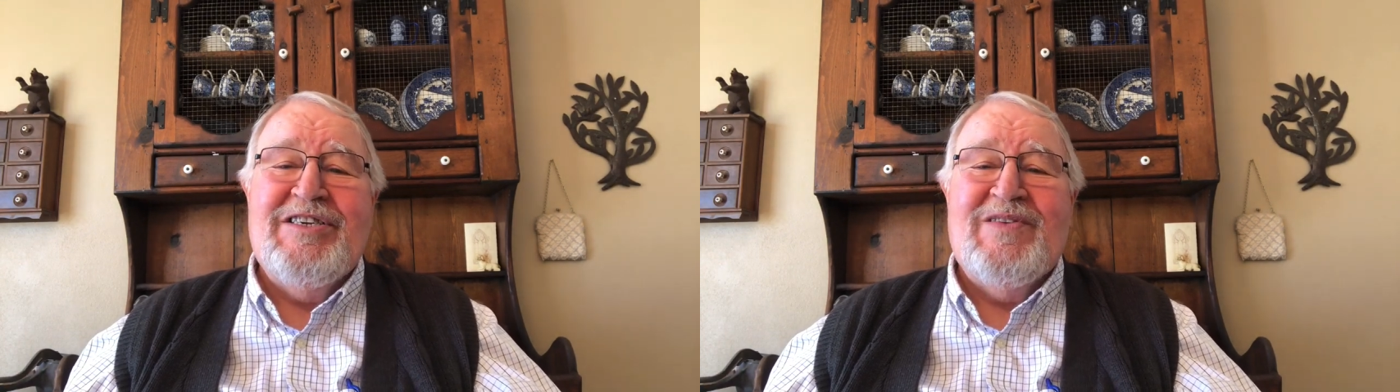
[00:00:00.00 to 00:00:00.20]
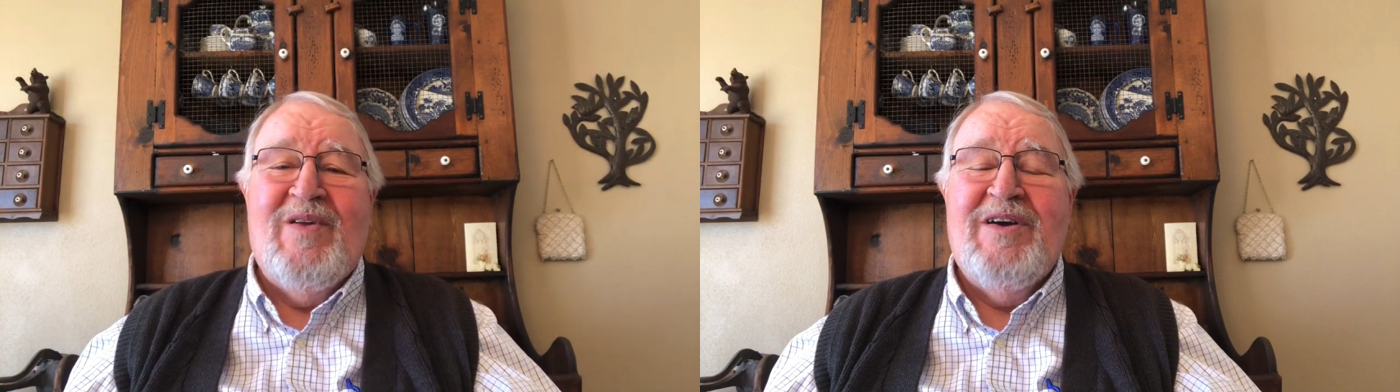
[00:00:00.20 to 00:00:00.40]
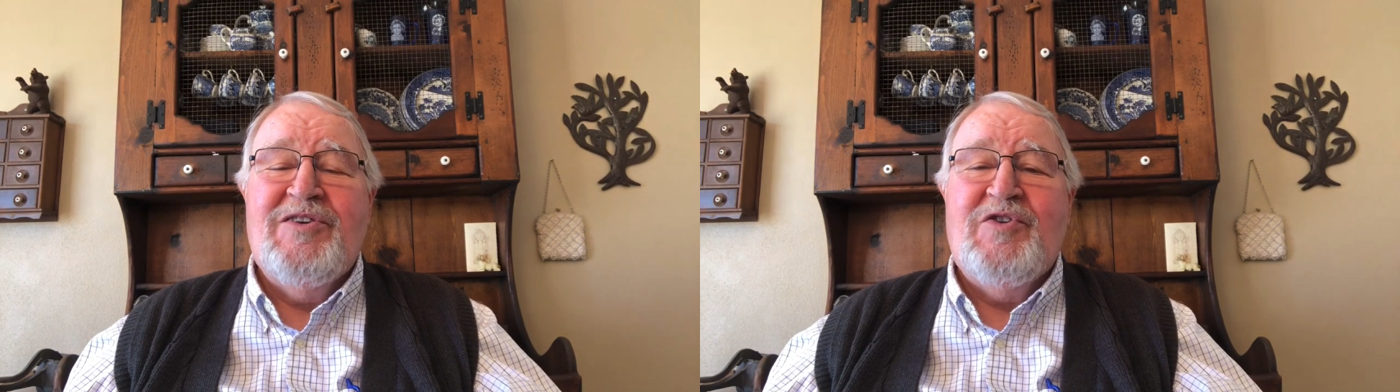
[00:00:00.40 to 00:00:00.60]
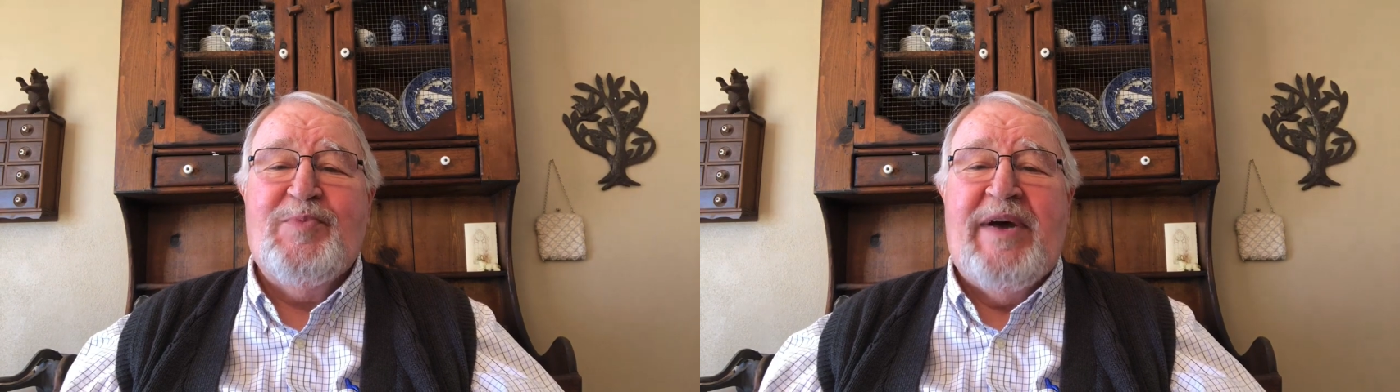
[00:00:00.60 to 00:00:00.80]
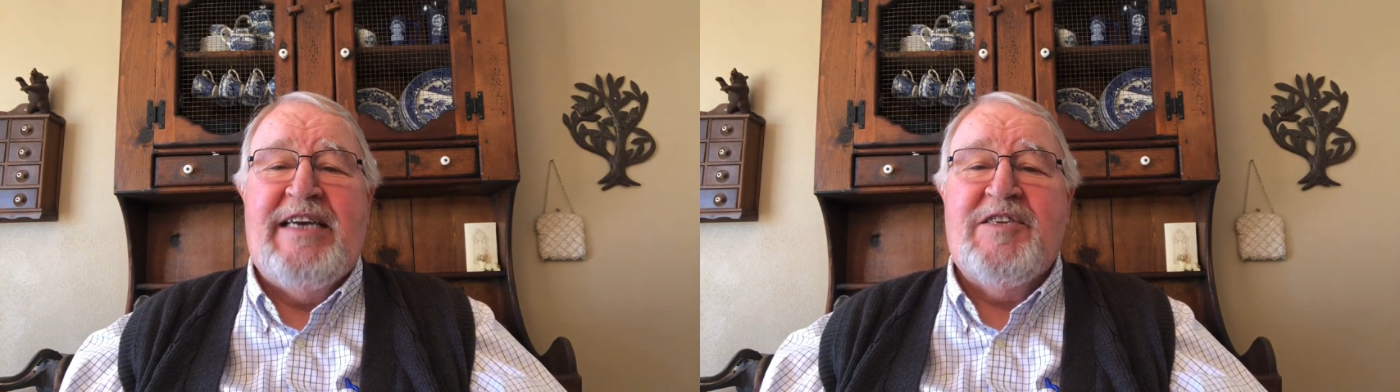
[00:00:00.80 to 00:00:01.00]
as long as you
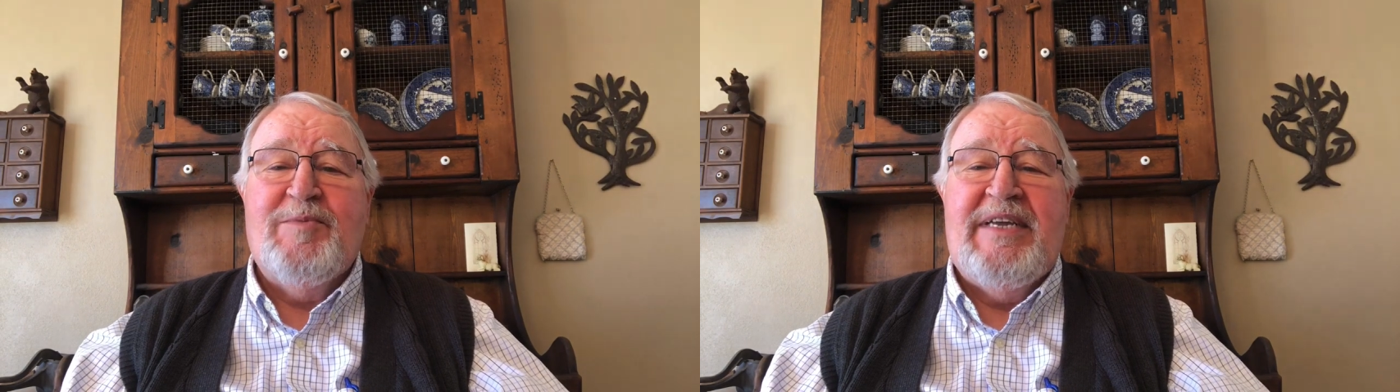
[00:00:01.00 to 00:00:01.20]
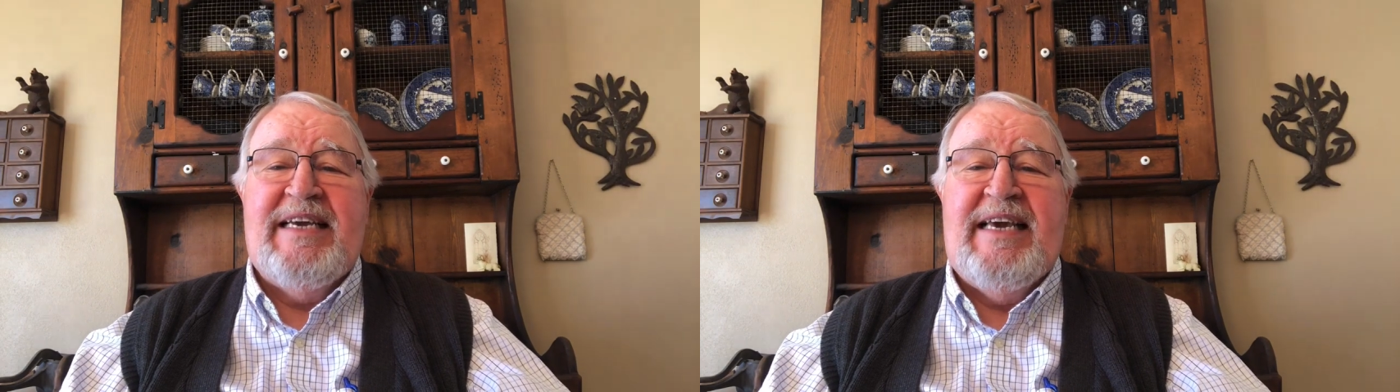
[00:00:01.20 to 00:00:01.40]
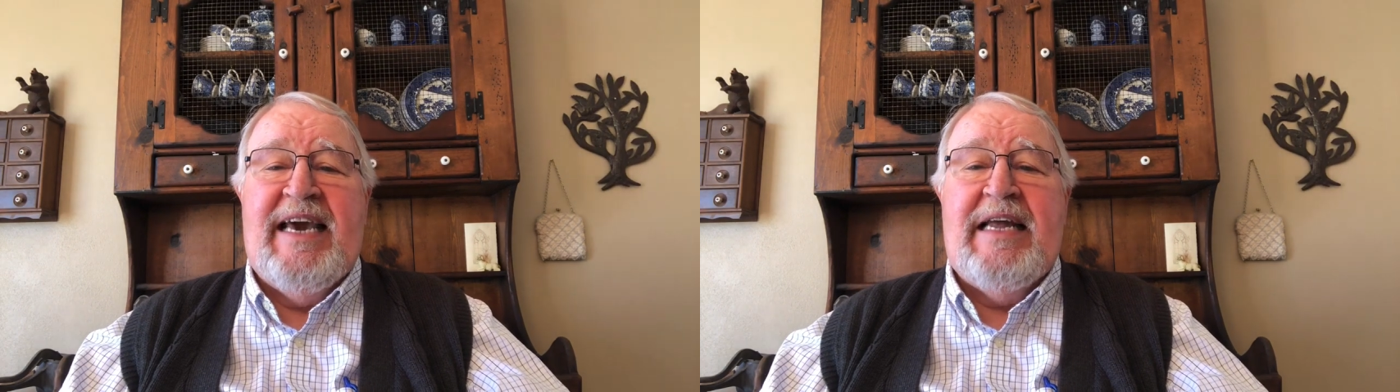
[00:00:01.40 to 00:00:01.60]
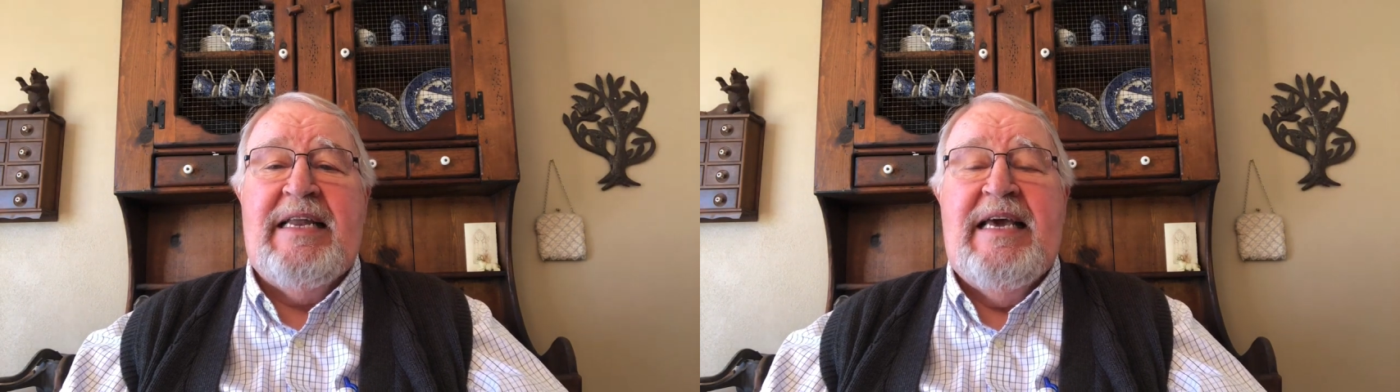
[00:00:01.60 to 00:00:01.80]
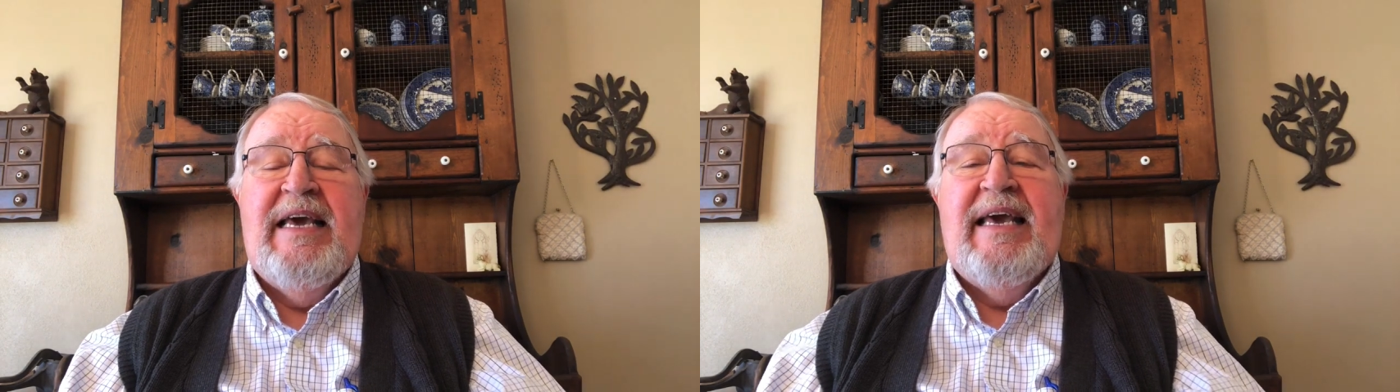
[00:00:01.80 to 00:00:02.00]
possibly
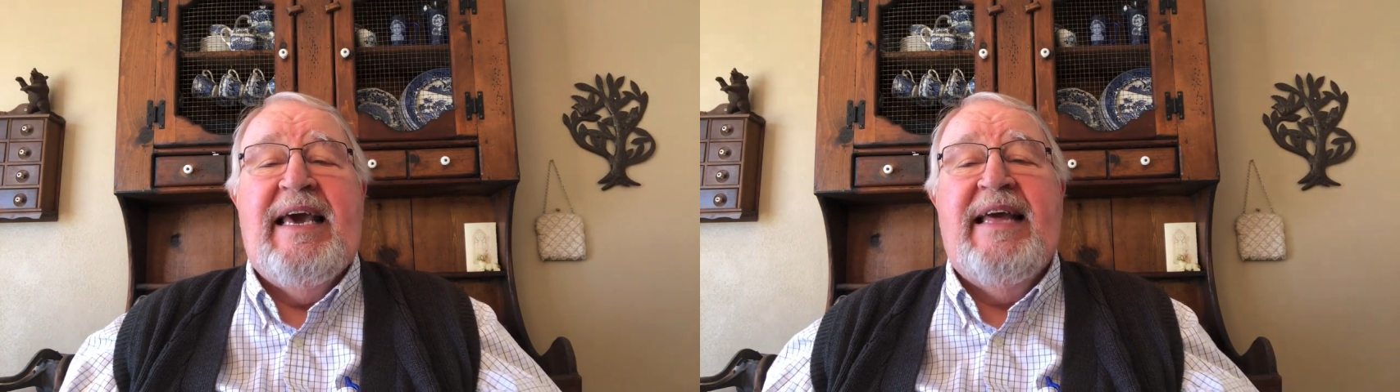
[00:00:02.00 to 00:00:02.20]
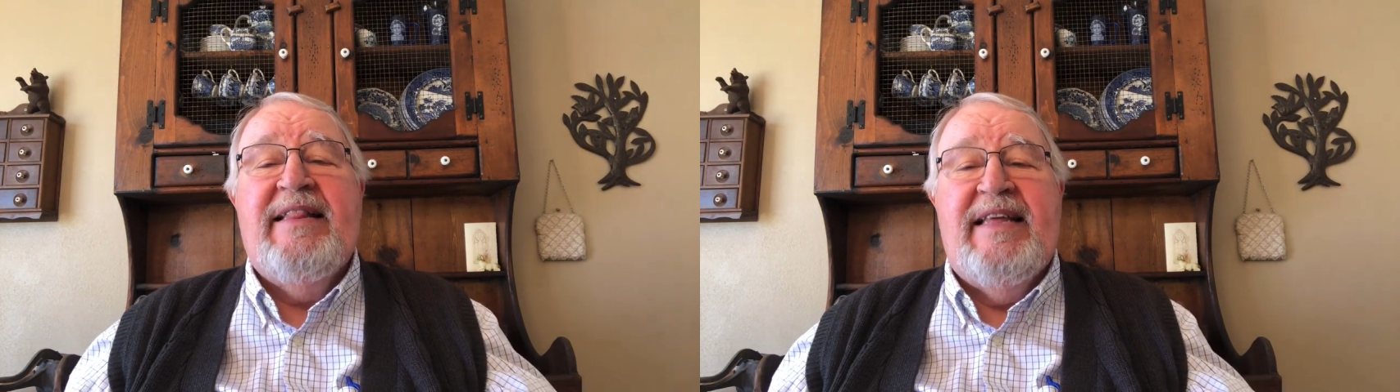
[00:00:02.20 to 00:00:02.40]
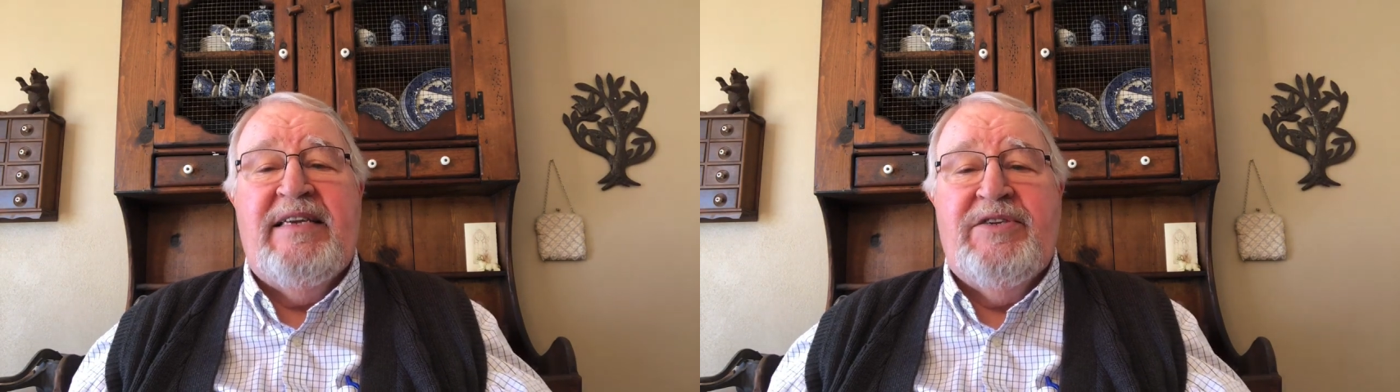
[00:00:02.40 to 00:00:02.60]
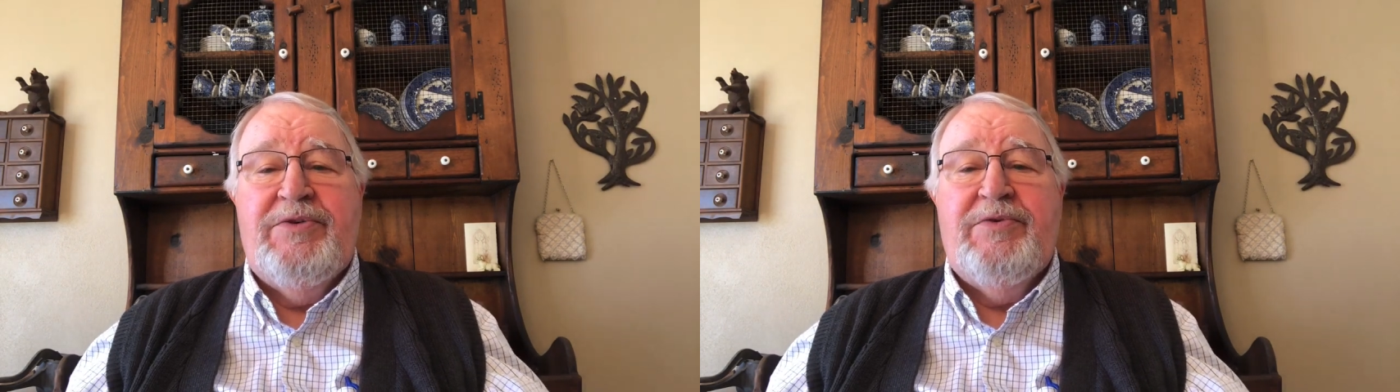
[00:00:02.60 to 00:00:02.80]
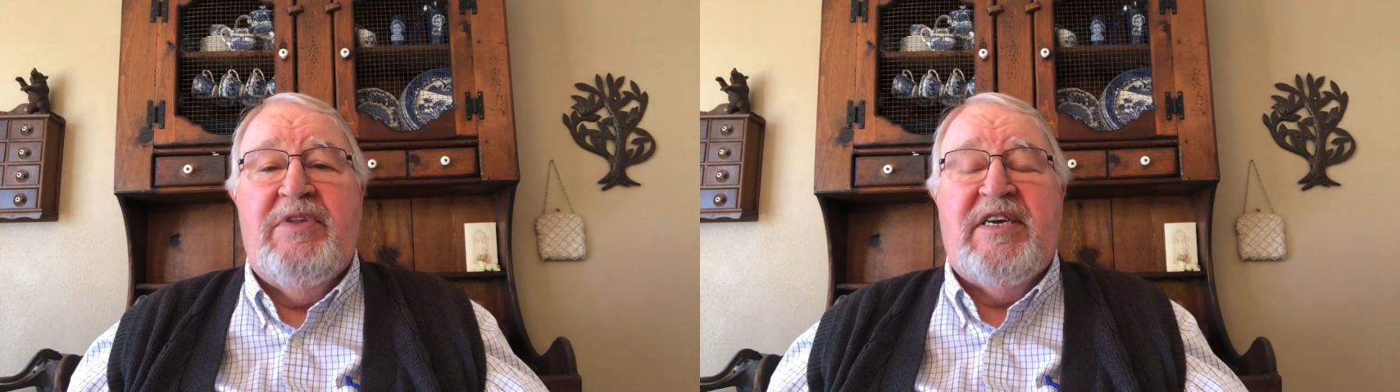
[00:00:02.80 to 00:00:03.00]
can, and then
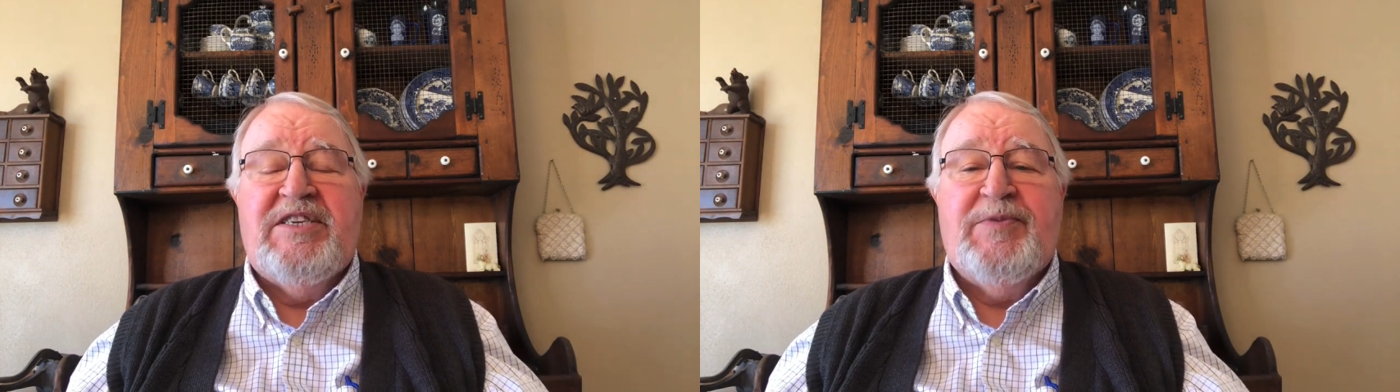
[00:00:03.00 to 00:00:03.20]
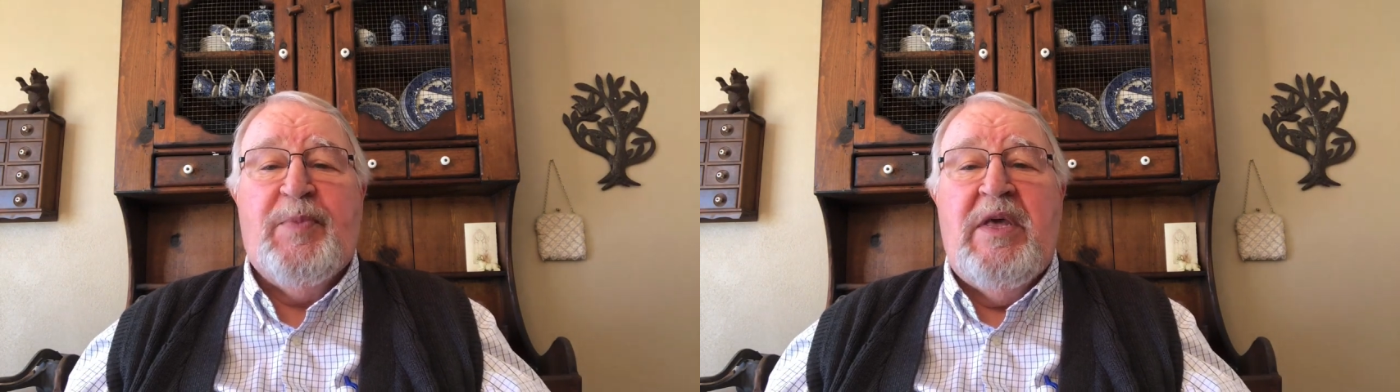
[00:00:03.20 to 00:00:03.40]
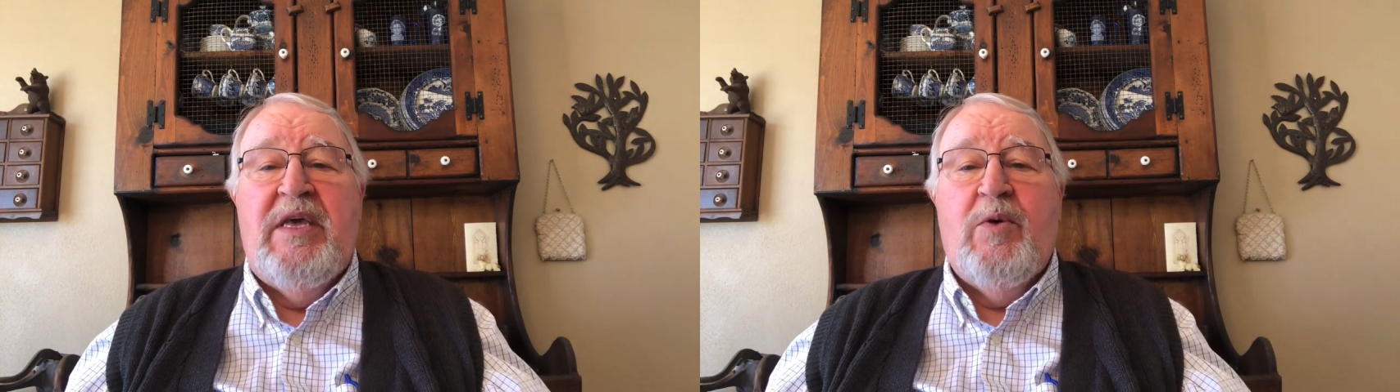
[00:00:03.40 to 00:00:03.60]
do this.